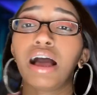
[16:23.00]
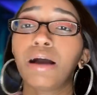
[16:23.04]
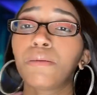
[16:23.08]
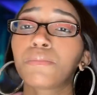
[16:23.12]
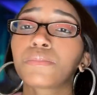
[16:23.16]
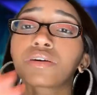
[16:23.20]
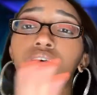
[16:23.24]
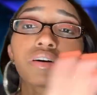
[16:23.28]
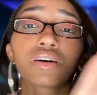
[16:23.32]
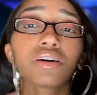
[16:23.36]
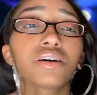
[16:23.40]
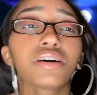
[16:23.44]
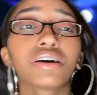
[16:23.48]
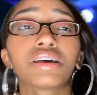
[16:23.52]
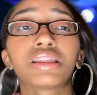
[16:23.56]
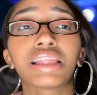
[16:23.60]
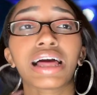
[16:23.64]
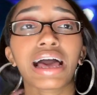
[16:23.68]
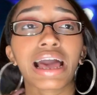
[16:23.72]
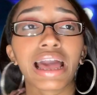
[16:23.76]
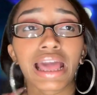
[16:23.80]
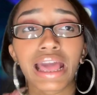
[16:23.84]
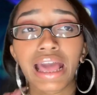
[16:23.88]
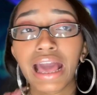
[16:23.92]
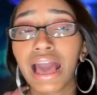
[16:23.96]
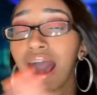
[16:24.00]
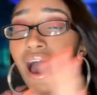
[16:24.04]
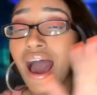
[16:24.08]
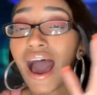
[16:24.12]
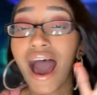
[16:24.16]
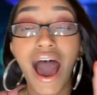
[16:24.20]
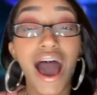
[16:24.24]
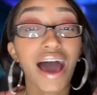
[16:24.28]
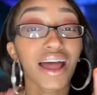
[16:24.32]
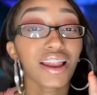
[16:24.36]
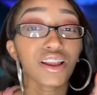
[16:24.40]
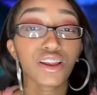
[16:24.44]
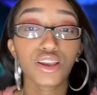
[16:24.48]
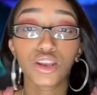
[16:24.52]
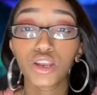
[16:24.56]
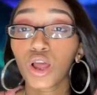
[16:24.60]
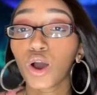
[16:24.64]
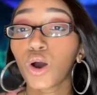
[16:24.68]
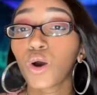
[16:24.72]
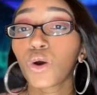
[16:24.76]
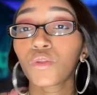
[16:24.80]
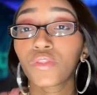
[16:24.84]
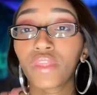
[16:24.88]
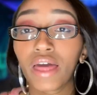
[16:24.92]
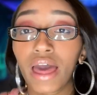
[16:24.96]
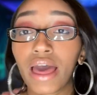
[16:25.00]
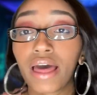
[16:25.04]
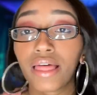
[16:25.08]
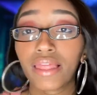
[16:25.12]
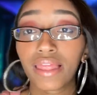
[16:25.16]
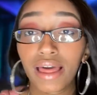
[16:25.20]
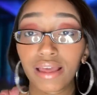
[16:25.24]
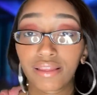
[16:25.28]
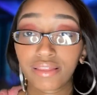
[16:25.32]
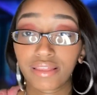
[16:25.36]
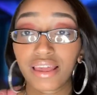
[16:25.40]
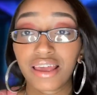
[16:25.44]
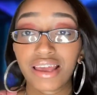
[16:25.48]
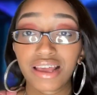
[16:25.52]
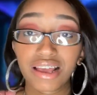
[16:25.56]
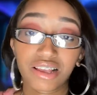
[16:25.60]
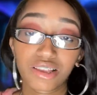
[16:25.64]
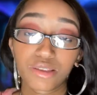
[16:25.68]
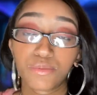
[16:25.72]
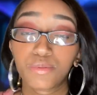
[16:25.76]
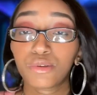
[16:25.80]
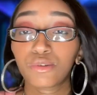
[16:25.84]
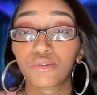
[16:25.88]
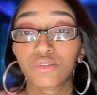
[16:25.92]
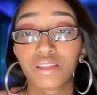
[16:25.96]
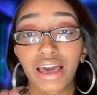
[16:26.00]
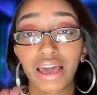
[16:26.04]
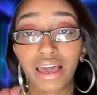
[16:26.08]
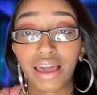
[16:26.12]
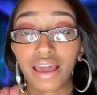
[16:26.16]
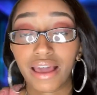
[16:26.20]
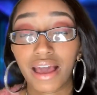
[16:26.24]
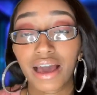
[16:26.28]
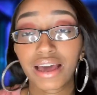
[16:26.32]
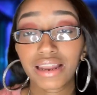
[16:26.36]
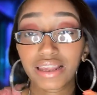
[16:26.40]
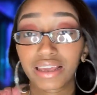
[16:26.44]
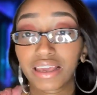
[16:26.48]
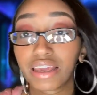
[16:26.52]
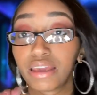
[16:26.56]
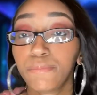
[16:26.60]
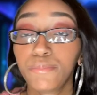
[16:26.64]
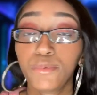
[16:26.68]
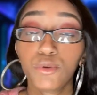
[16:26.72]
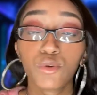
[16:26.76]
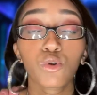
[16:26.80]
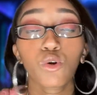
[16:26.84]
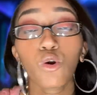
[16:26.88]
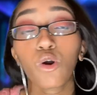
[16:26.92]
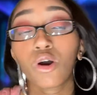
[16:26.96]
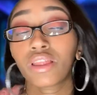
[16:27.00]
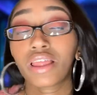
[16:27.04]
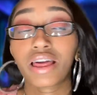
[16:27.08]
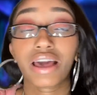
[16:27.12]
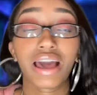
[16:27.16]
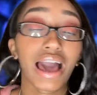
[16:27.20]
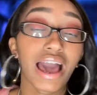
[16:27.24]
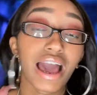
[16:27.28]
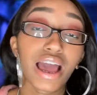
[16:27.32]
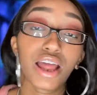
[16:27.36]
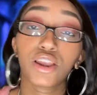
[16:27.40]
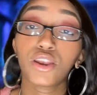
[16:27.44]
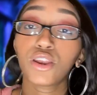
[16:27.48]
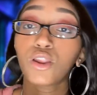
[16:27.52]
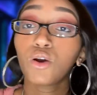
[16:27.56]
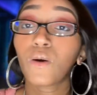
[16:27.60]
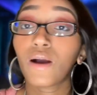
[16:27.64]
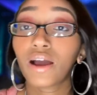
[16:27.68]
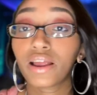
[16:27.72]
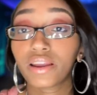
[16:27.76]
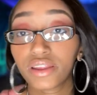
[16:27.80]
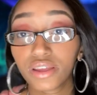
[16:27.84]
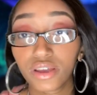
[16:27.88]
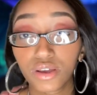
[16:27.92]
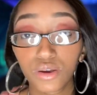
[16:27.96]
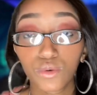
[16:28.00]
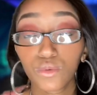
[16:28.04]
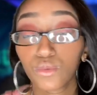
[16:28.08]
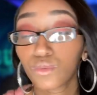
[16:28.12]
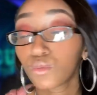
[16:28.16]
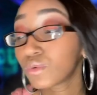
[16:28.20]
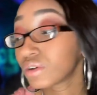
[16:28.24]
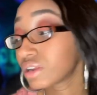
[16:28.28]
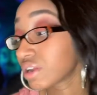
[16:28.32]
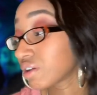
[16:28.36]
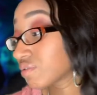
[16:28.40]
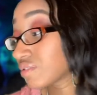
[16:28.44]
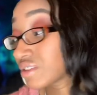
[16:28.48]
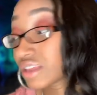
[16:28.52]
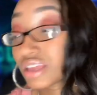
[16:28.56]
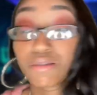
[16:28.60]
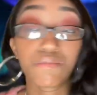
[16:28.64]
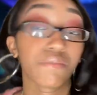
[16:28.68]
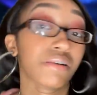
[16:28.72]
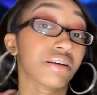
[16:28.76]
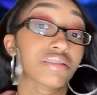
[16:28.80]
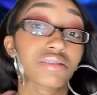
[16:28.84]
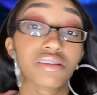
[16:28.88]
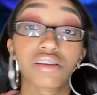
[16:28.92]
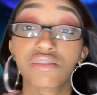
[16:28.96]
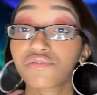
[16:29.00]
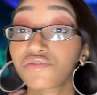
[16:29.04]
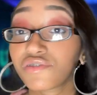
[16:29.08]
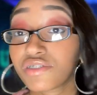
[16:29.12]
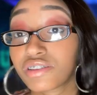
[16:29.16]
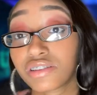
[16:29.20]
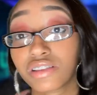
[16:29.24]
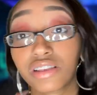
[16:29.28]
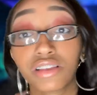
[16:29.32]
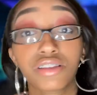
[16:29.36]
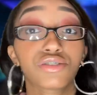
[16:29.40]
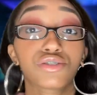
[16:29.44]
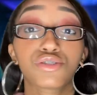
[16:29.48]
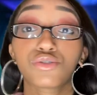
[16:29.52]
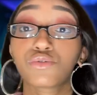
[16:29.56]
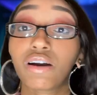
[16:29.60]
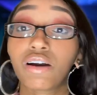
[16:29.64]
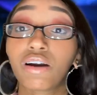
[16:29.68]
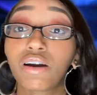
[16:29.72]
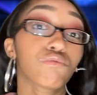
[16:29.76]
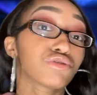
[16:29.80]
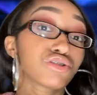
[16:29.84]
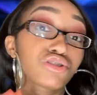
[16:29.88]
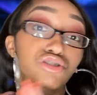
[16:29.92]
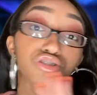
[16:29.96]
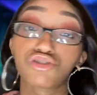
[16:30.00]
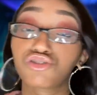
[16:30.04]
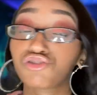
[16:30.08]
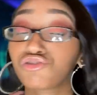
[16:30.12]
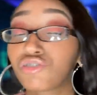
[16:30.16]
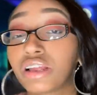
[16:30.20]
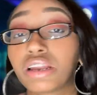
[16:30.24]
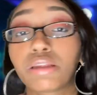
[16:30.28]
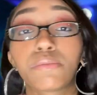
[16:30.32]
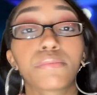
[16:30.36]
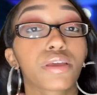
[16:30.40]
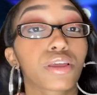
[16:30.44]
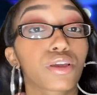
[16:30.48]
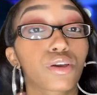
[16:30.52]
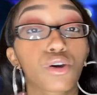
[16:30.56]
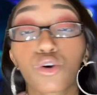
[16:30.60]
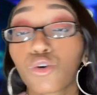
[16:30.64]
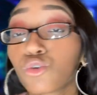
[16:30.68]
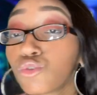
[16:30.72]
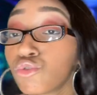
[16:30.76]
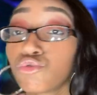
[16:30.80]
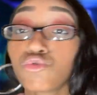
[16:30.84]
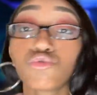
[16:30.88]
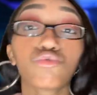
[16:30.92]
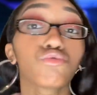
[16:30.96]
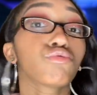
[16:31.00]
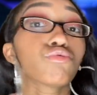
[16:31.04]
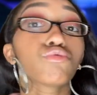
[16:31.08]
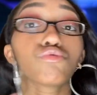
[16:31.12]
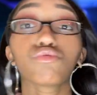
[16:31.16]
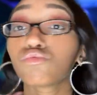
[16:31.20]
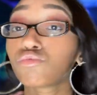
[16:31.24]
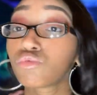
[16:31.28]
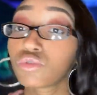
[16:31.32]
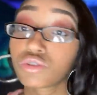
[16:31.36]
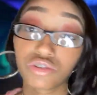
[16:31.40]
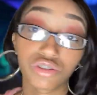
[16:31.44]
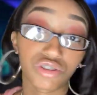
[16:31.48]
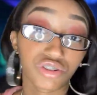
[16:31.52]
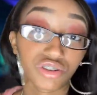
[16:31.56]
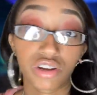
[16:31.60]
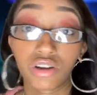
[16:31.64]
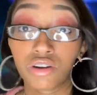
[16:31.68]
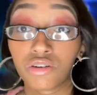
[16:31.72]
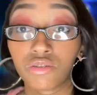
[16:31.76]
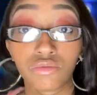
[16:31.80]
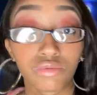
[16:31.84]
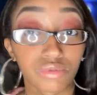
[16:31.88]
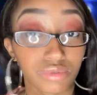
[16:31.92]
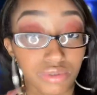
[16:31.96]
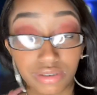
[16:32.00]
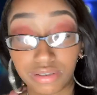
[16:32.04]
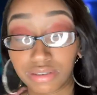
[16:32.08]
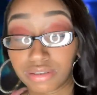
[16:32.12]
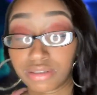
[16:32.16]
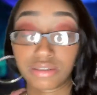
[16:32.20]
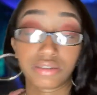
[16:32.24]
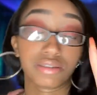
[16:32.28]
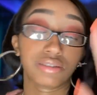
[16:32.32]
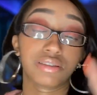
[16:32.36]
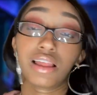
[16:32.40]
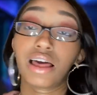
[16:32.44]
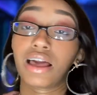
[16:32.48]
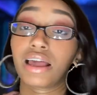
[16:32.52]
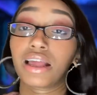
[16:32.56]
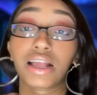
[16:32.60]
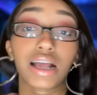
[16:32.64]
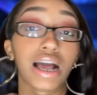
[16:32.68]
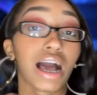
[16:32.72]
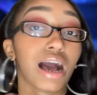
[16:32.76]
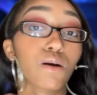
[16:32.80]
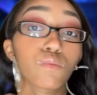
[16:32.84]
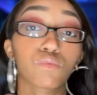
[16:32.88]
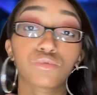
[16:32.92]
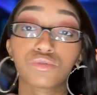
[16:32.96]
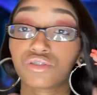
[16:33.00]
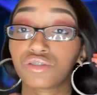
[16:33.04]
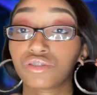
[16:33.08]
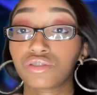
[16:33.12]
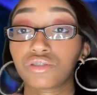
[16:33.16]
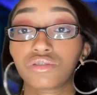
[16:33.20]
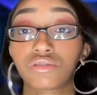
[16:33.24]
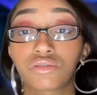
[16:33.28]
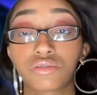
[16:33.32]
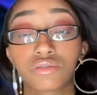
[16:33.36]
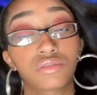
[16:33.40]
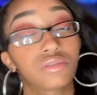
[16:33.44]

i'm good like i didn't know that like the x pill like kind of keep you going like i had no idea what i was getting myself into i was just trying to be cool with the Joneses. like i was just